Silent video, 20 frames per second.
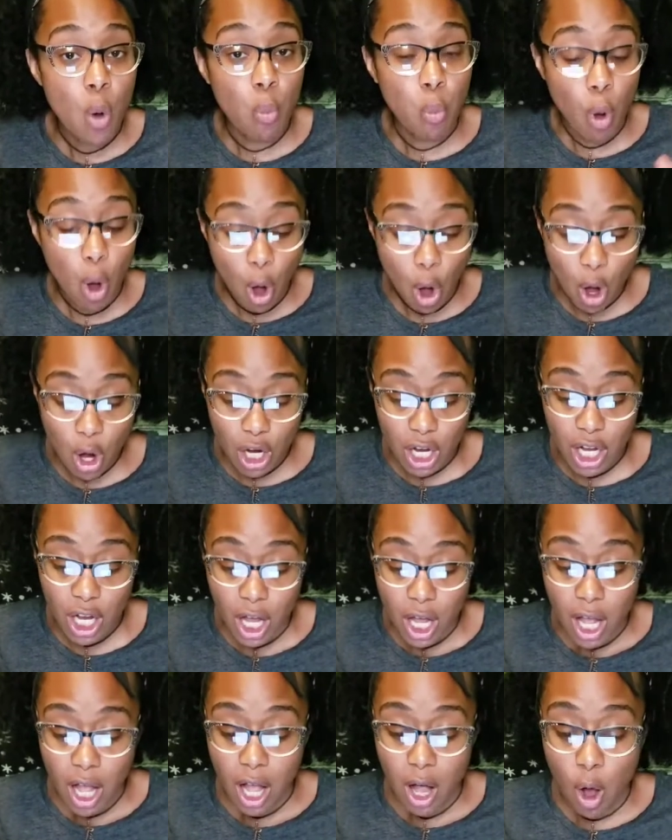walk
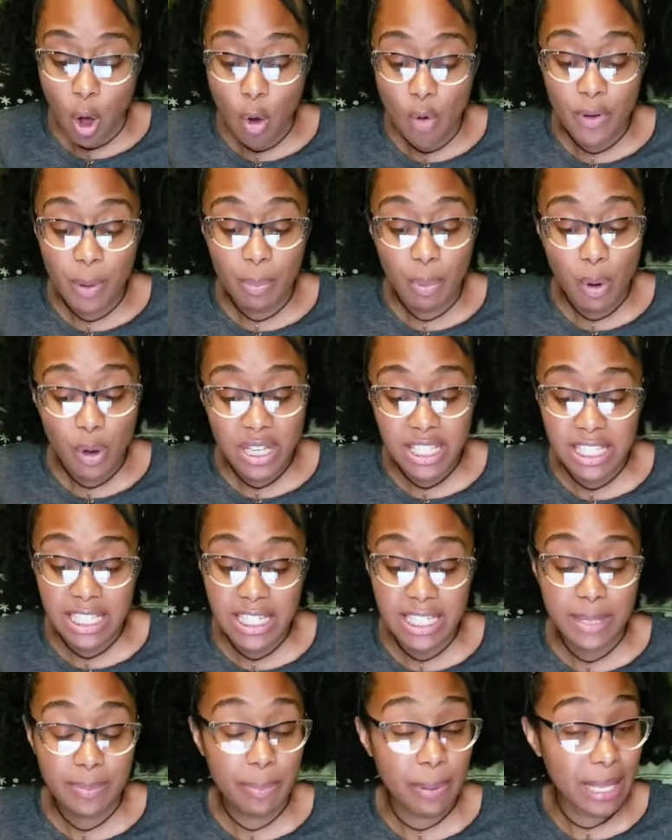over
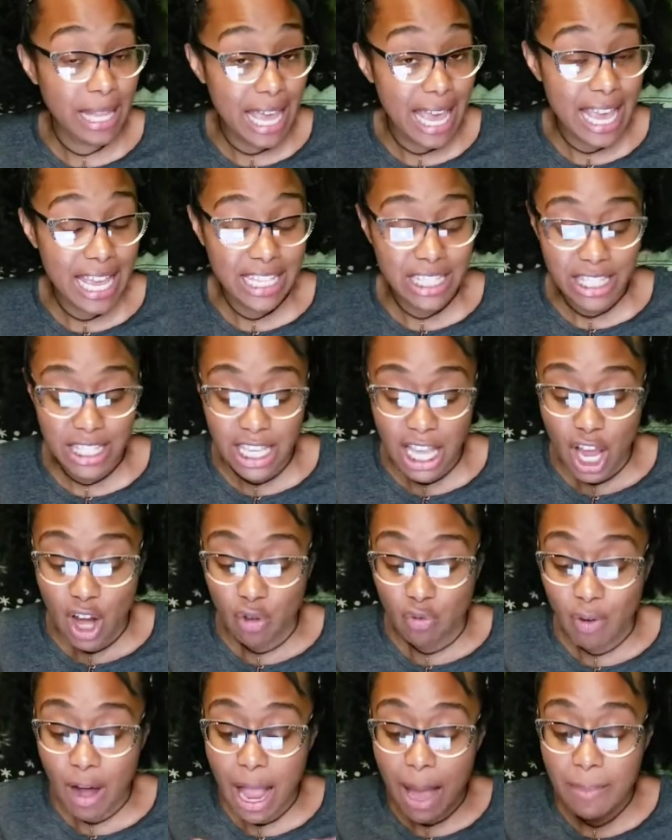poisonous plants.
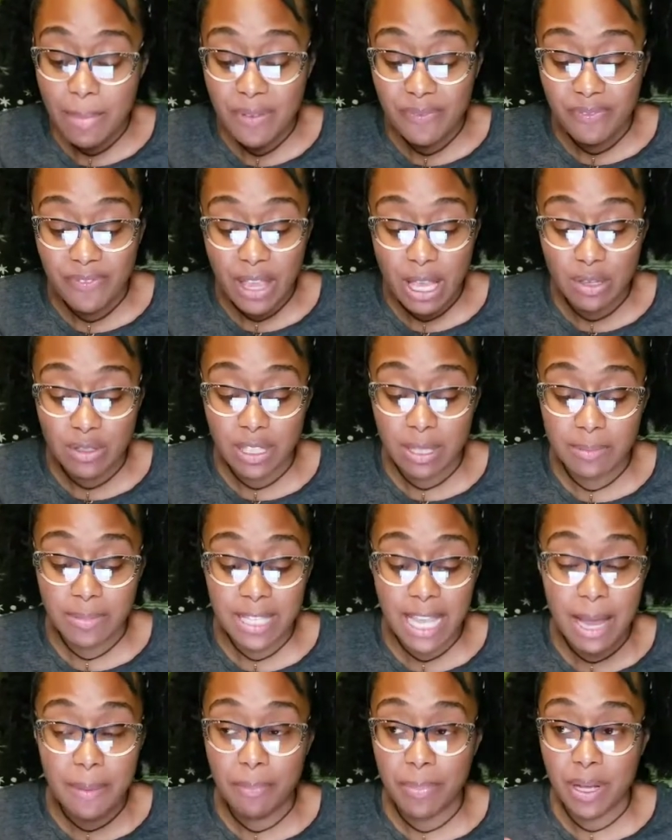Robin found some
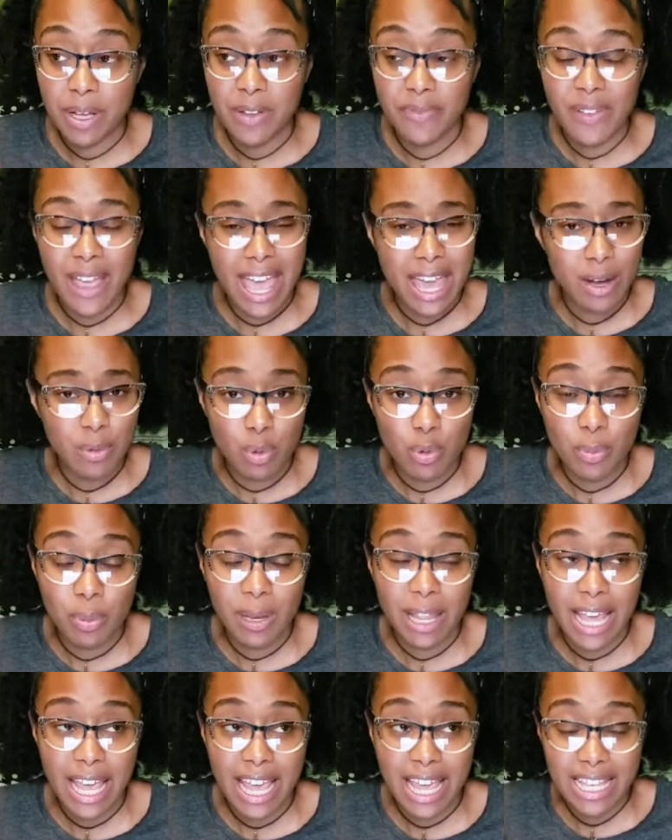type of edible
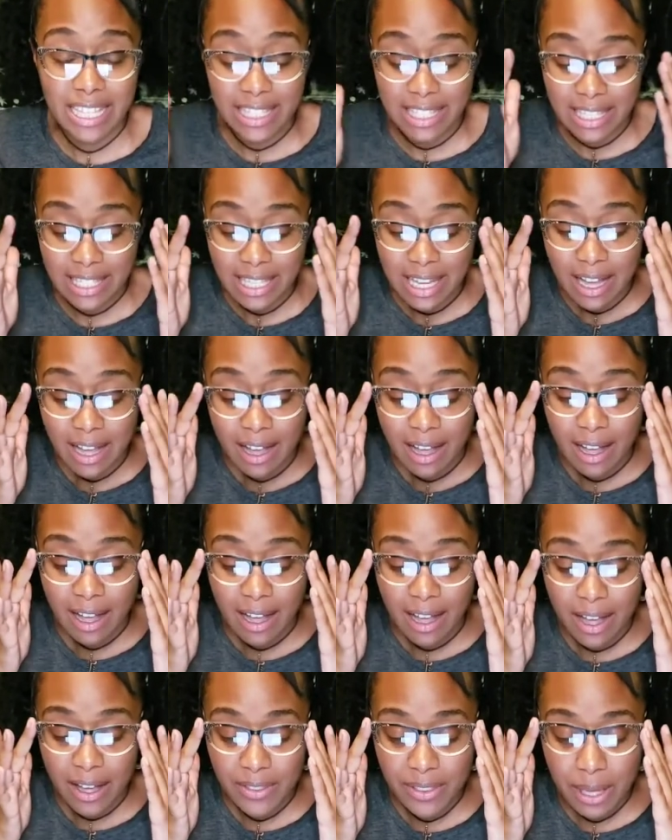plants.
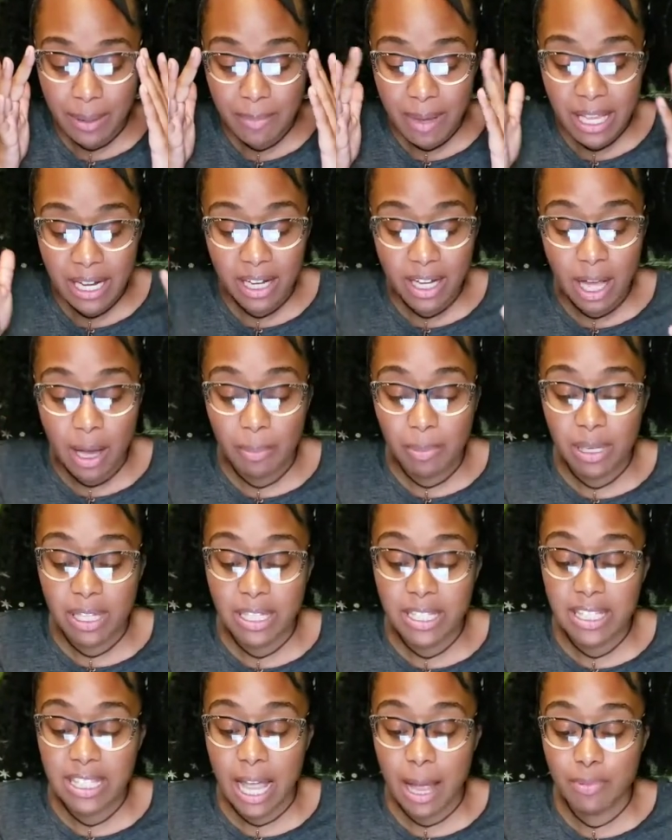They made a couple
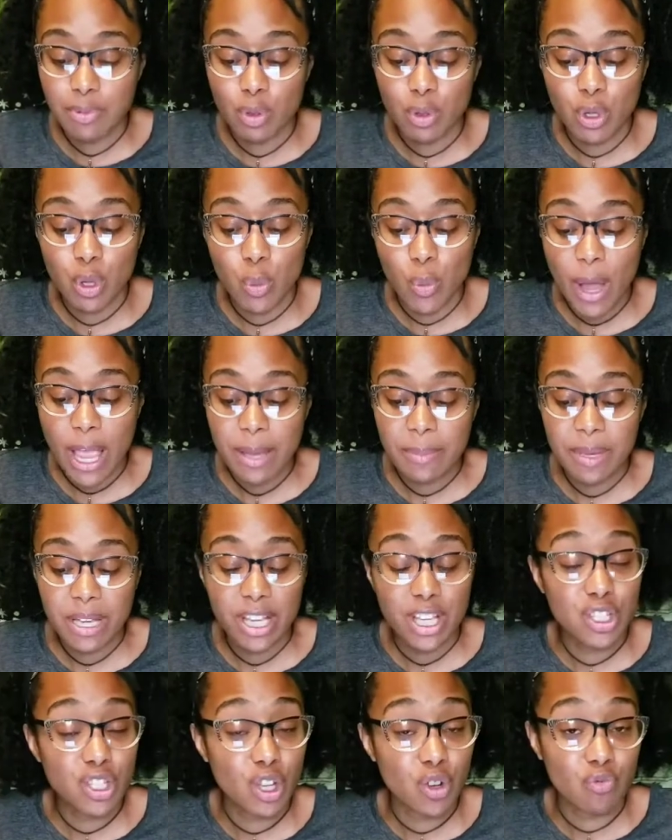of stops on the way
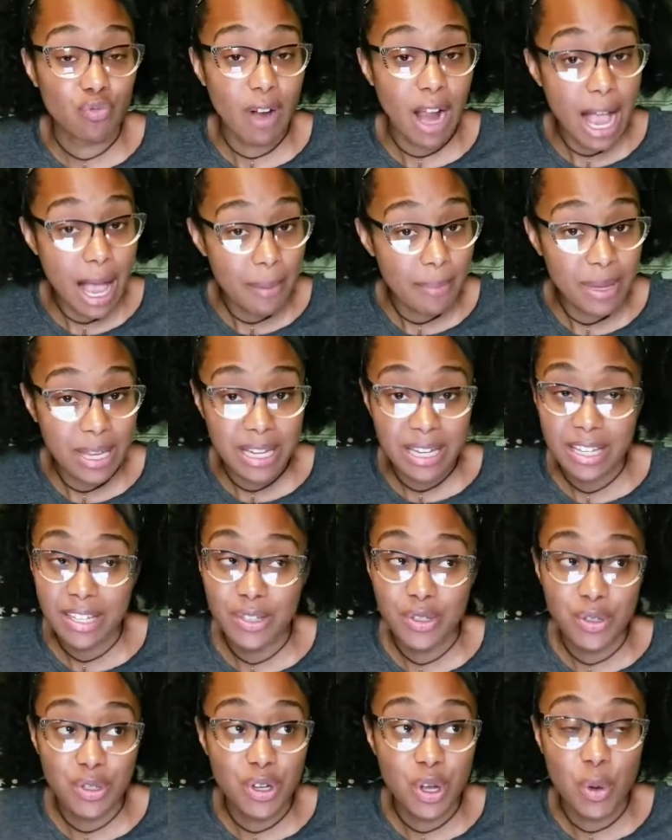because Robin,
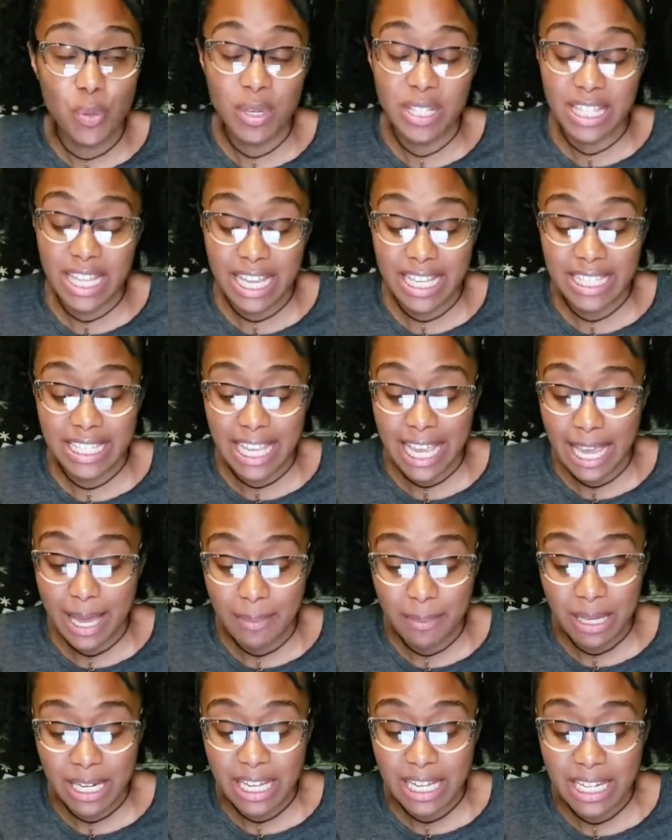you know, was
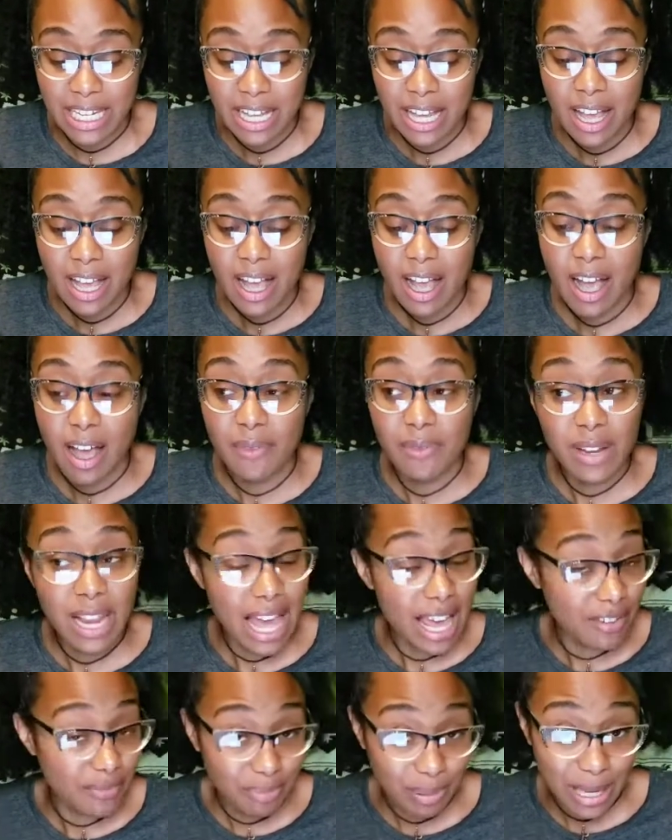examining a
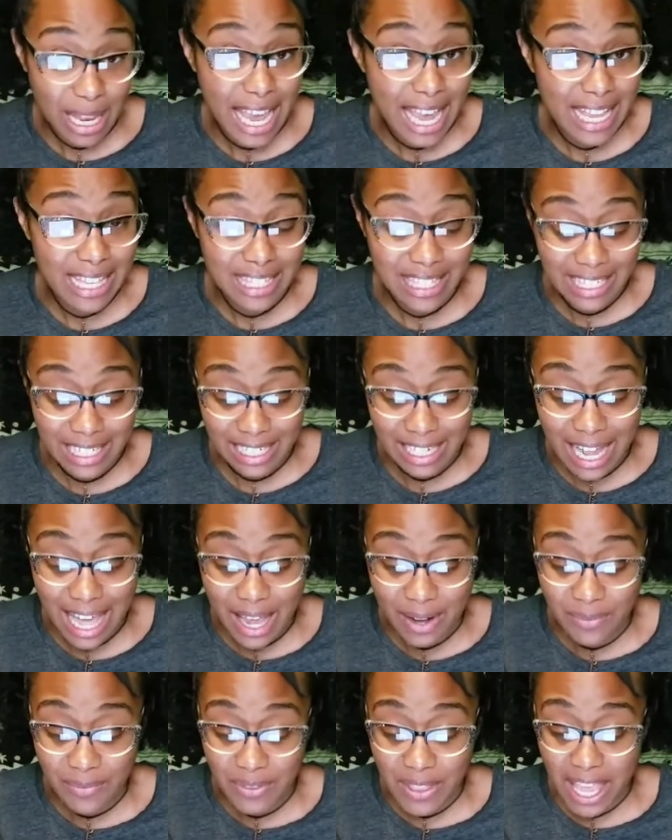lot of plants and a
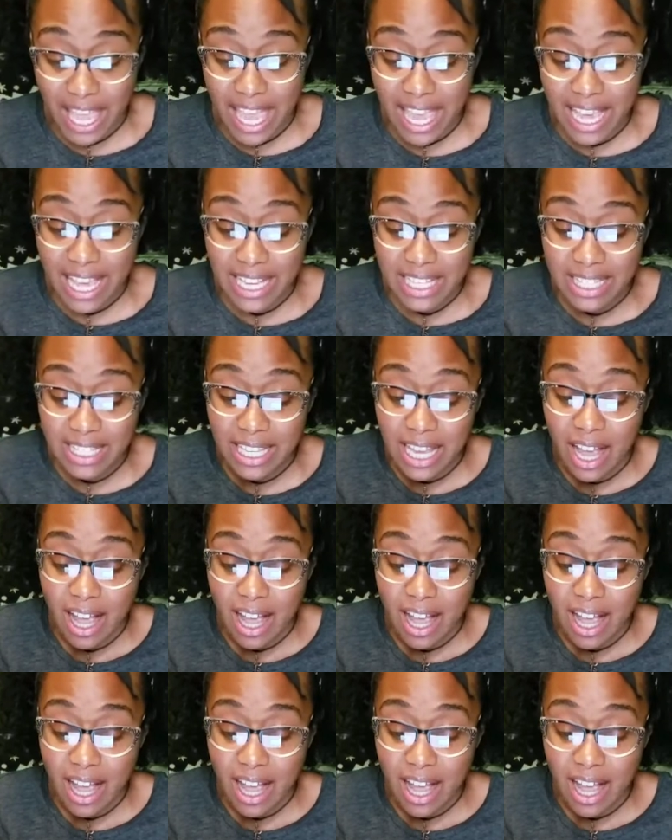lot of things.